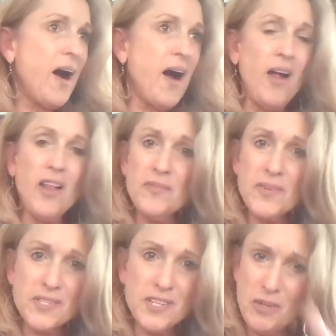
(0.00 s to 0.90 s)
all of
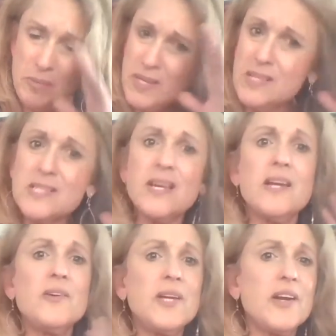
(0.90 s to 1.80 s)
us humans, I
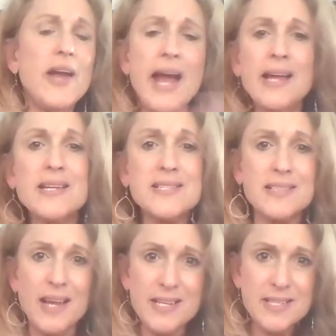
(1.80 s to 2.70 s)
don't care how you
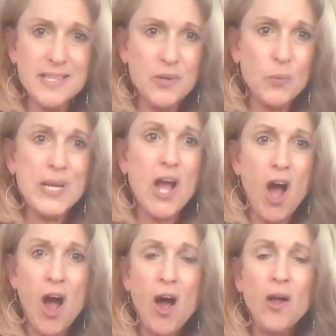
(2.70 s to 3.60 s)
slice it, we
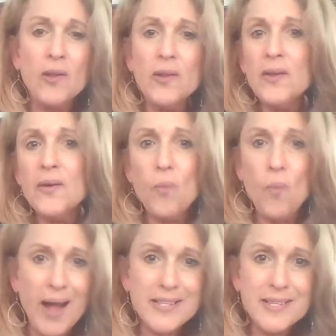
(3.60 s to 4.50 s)
all
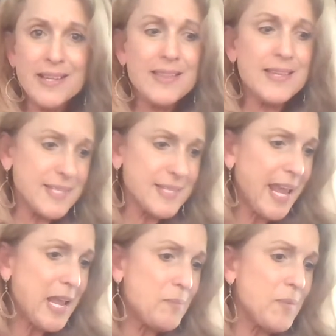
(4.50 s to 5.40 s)
want the
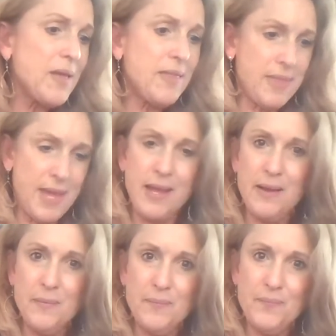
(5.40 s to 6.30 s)
same
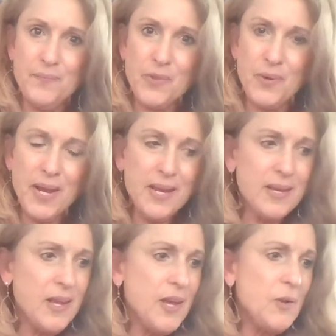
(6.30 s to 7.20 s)
thing,
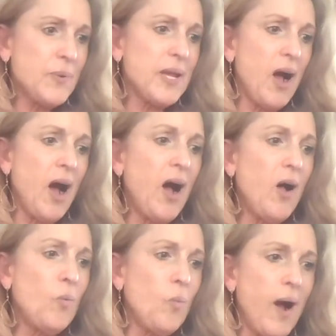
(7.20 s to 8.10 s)
right? We
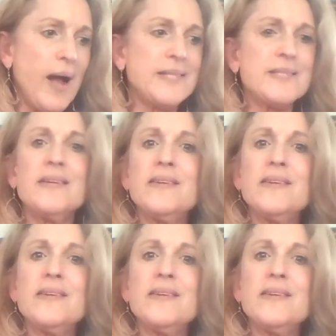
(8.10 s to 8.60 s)
all want,